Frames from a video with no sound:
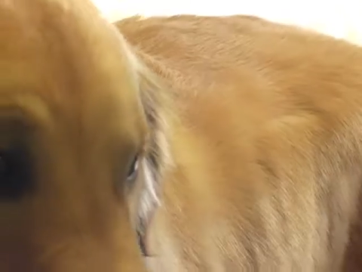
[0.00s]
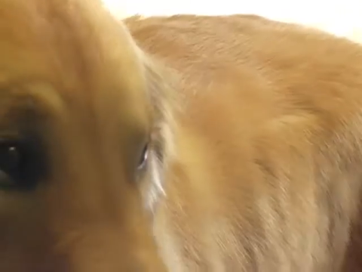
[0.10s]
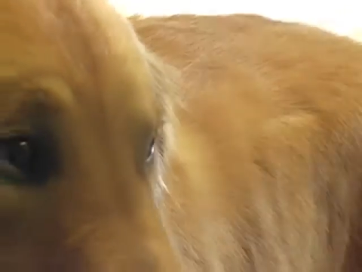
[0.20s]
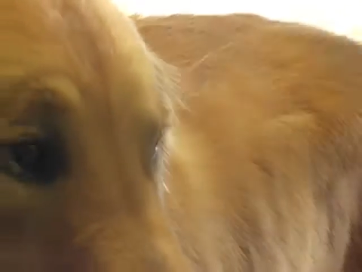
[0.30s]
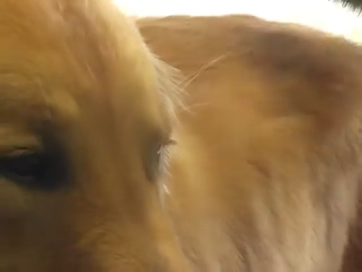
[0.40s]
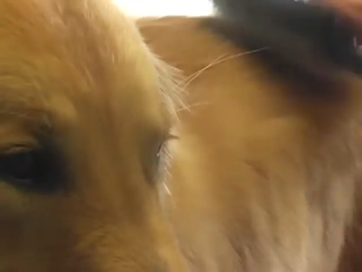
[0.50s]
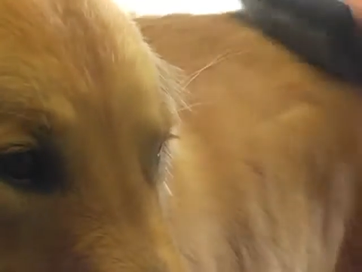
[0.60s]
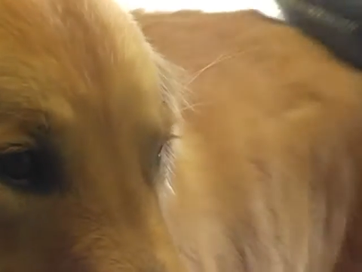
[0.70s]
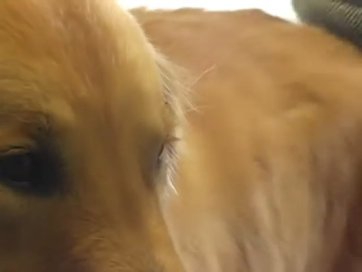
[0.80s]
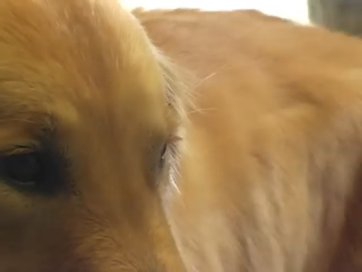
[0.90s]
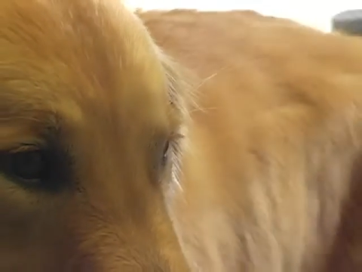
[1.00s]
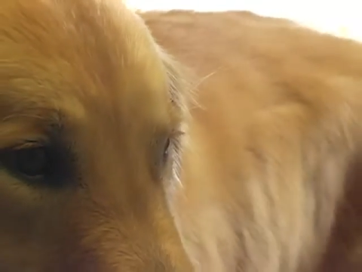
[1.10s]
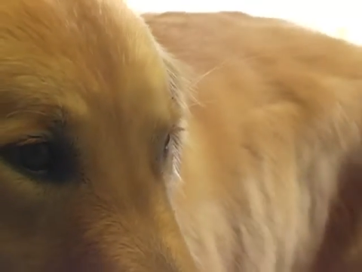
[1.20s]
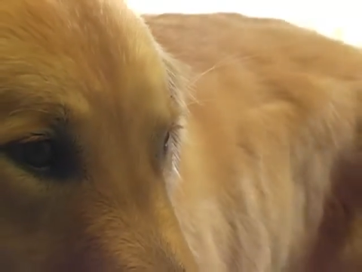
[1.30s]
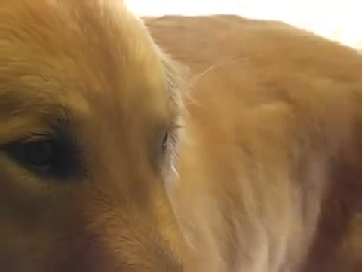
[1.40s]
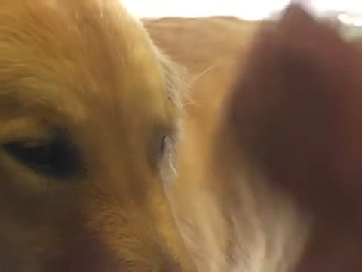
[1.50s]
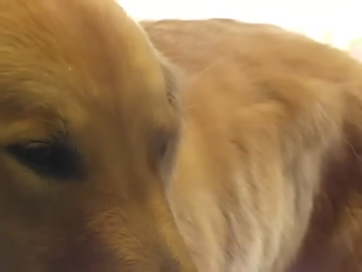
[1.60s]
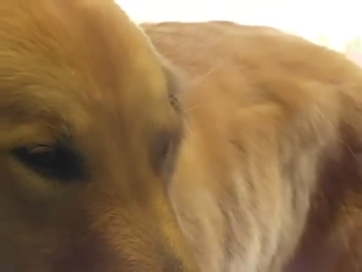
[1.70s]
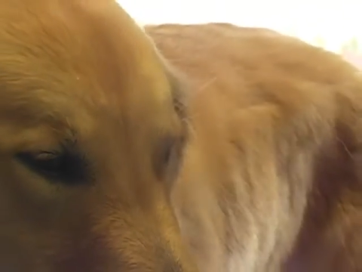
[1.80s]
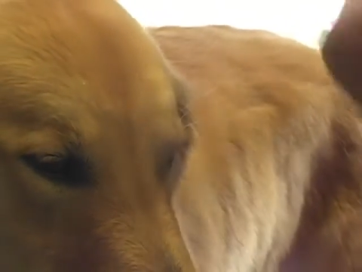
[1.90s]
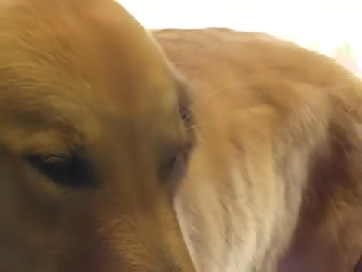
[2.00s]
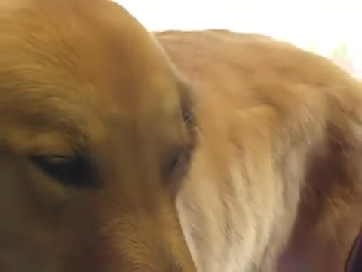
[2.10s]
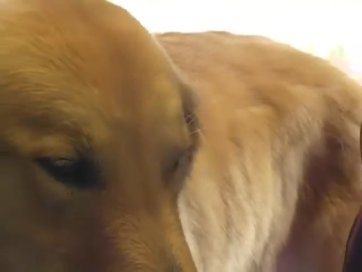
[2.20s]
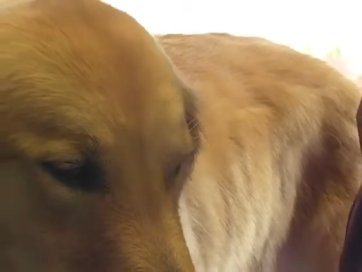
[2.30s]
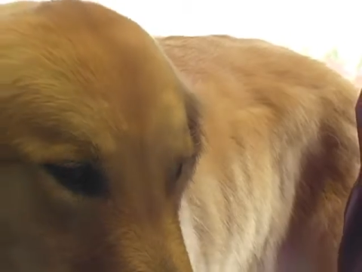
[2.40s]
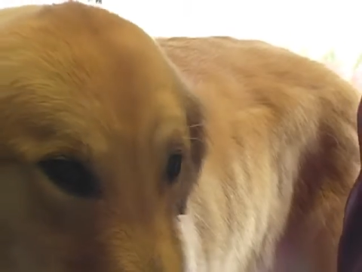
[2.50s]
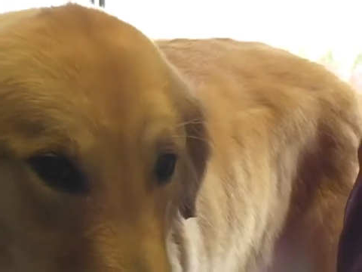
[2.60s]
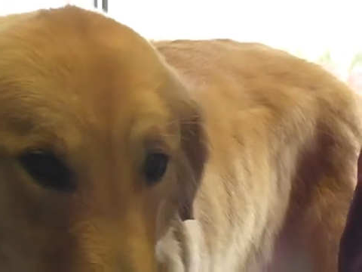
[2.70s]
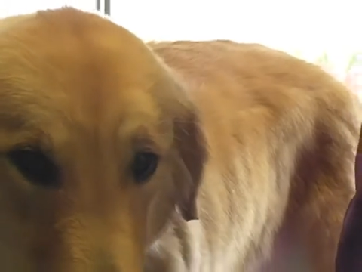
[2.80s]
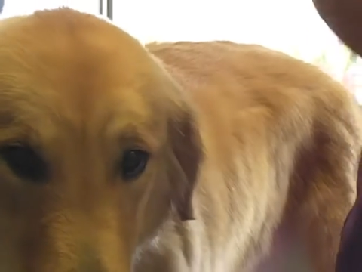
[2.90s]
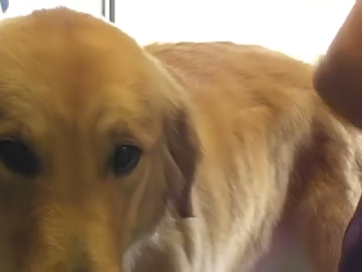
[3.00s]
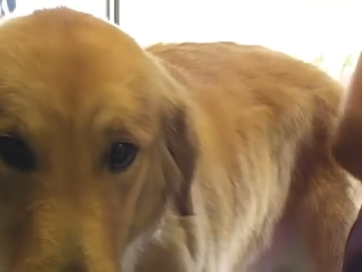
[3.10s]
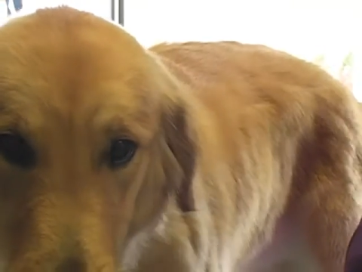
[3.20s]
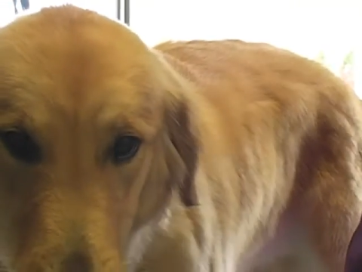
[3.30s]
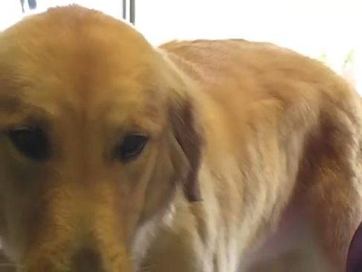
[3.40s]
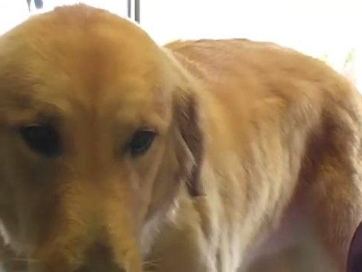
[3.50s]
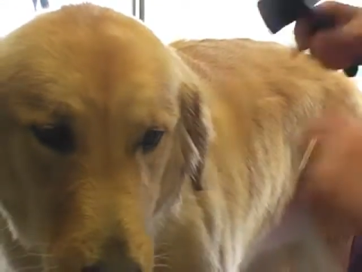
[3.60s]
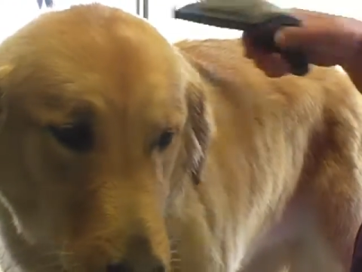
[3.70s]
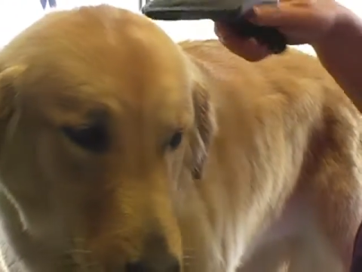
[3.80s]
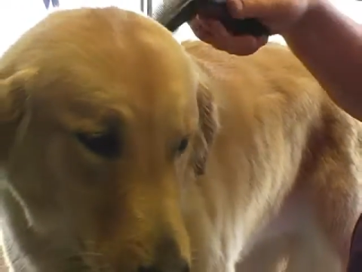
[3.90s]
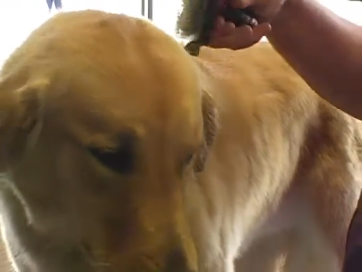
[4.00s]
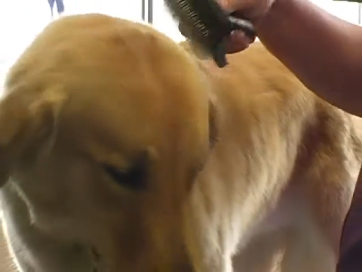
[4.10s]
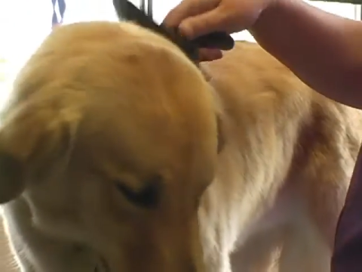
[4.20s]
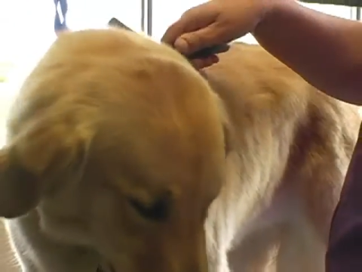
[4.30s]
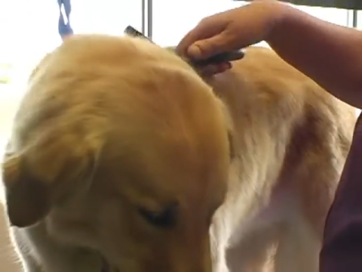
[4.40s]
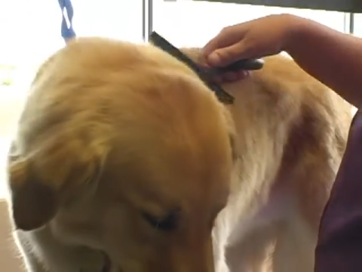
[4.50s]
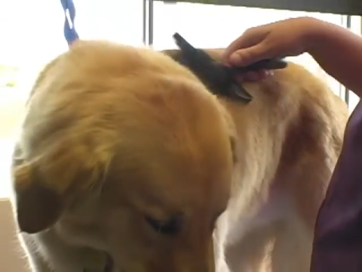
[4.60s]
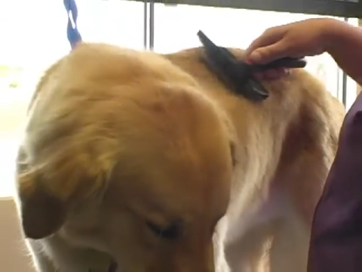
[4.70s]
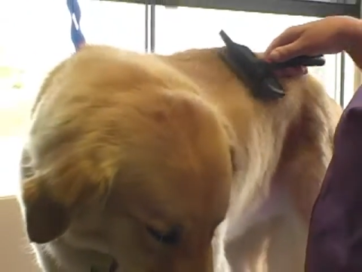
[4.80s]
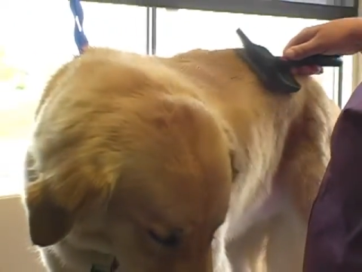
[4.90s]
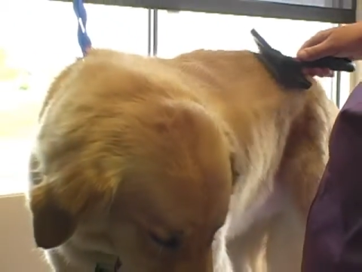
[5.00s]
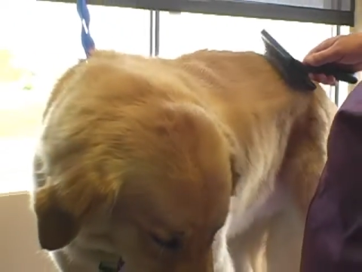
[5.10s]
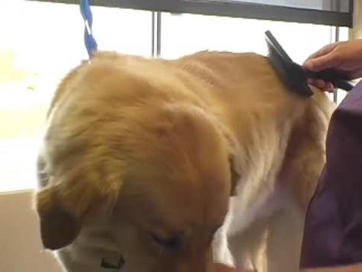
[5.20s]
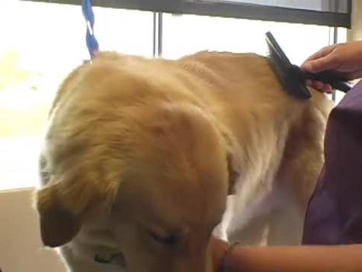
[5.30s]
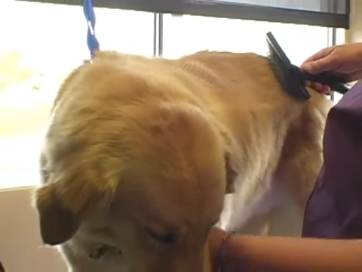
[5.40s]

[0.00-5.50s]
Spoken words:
(no speaker visible)